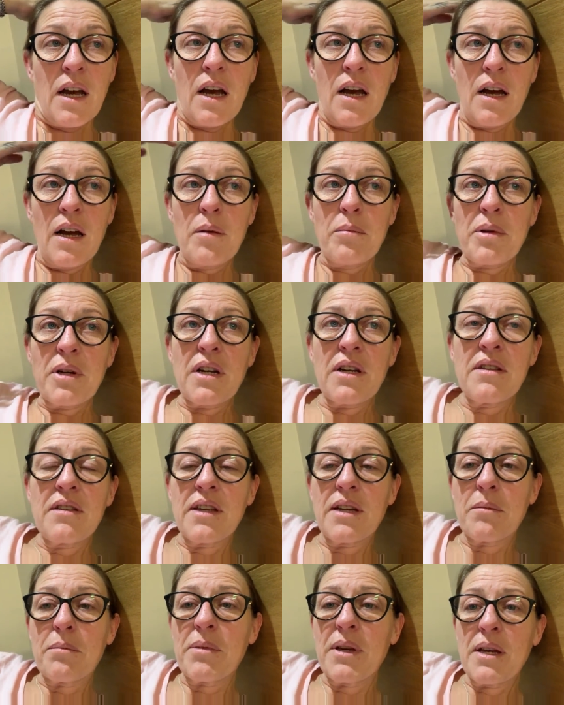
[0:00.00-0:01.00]
But I
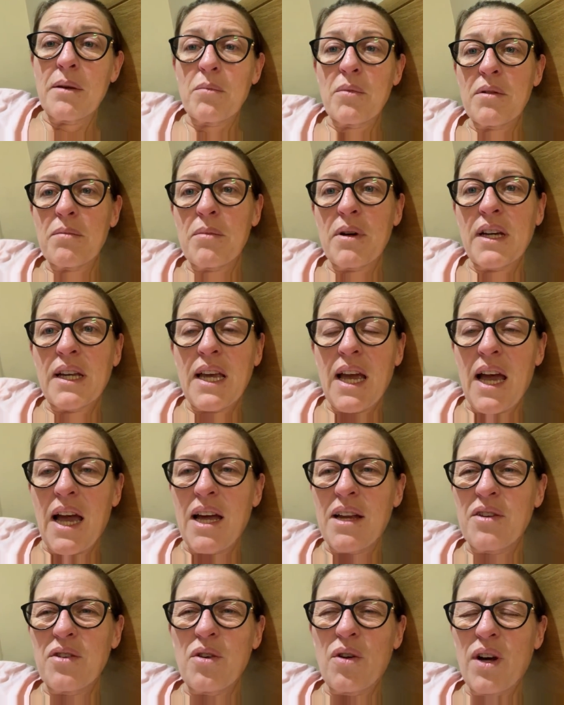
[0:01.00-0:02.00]
think being with my
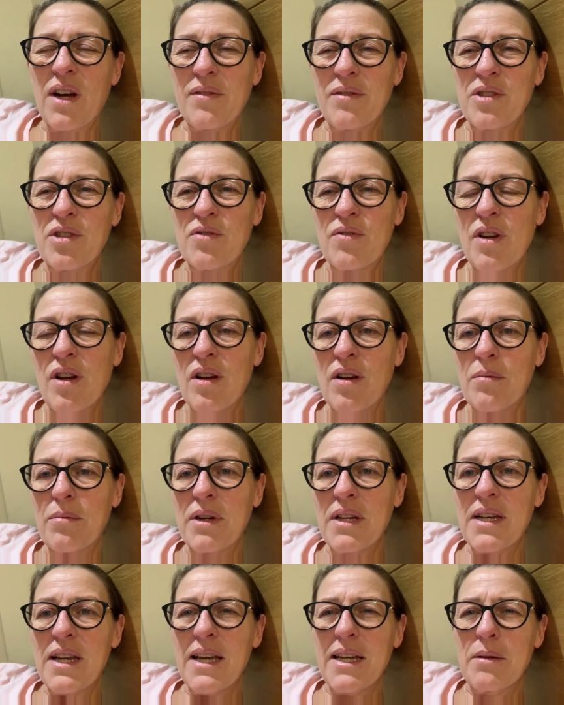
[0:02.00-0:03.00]
cat and not having to rely on
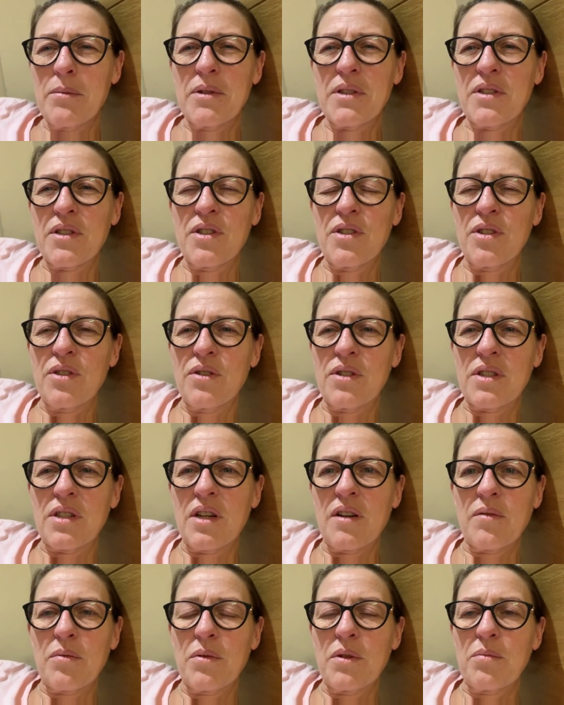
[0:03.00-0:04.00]
my neighbours to do
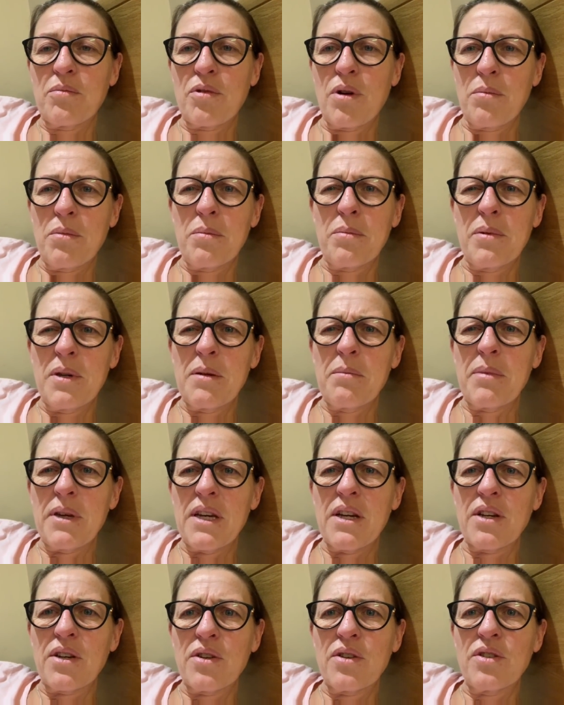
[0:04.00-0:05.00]
stuff would probably
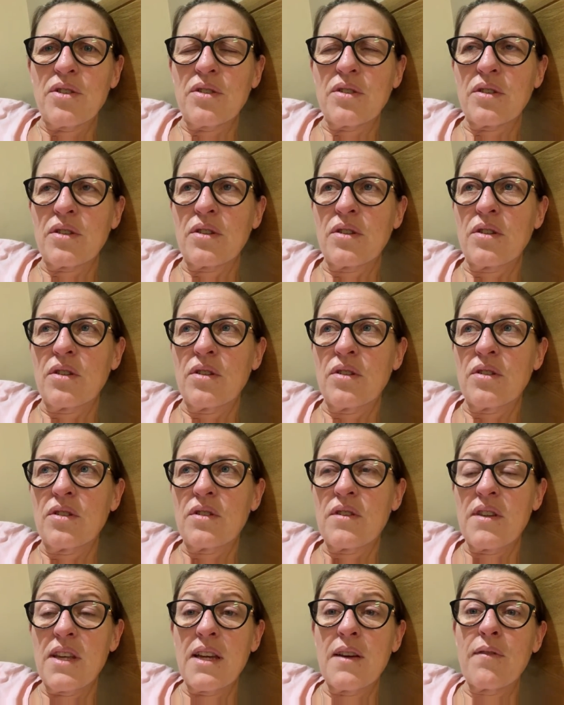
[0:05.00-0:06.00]
be a good
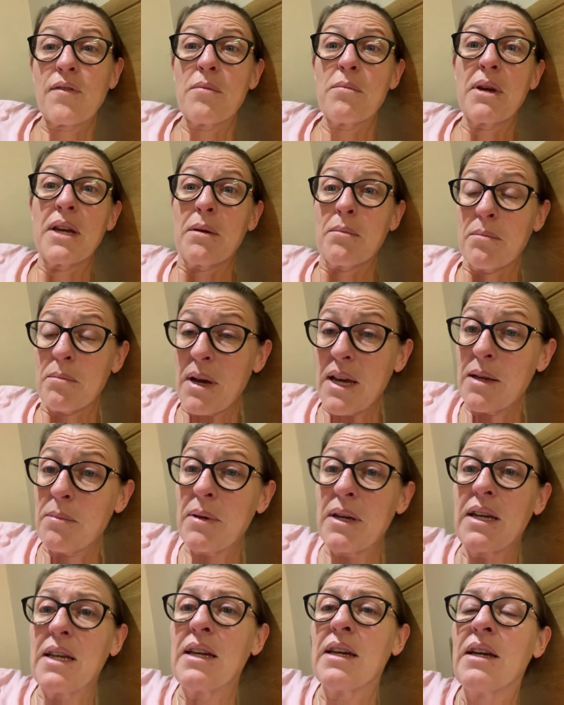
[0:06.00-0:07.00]
thing for me.
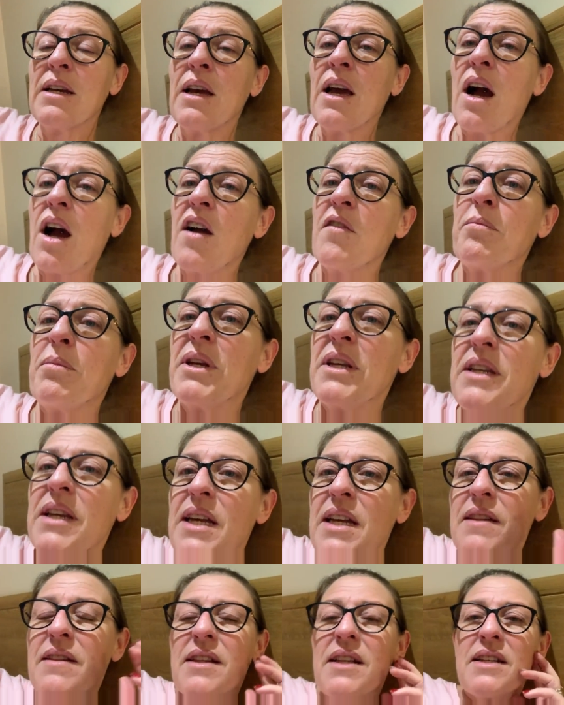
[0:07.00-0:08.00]
Maybe I've been
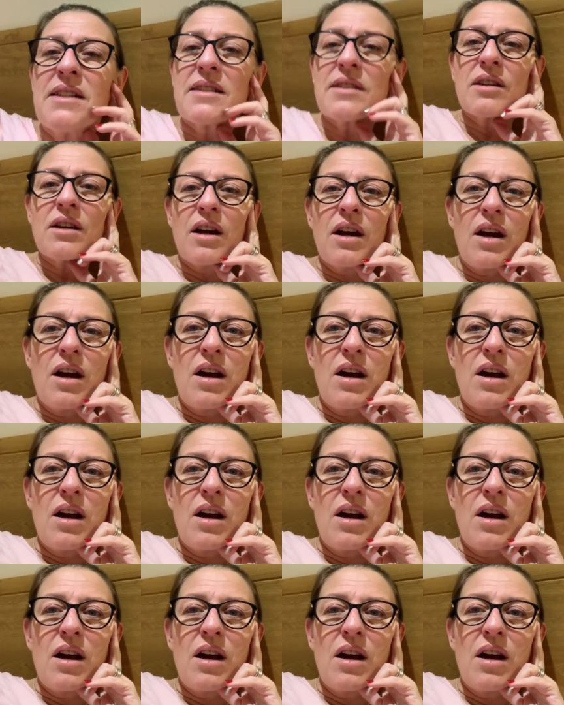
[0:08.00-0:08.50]
in this